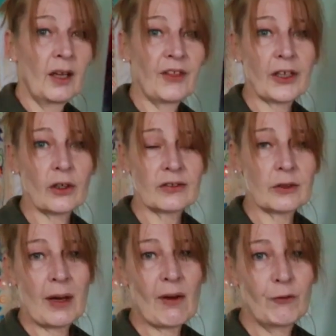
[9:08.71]
They cost
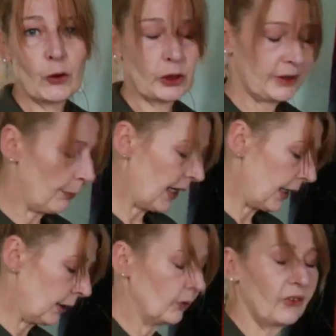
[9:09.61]
about
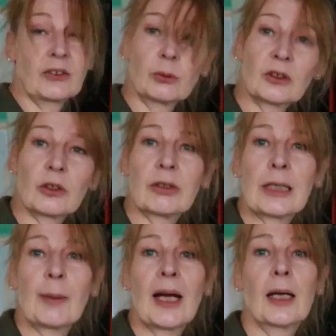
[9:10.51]
£40. This was
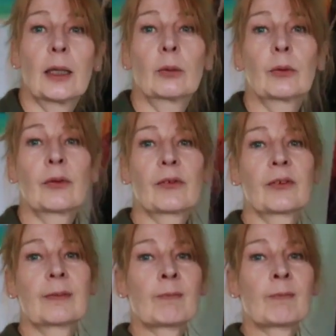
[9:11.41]
£3.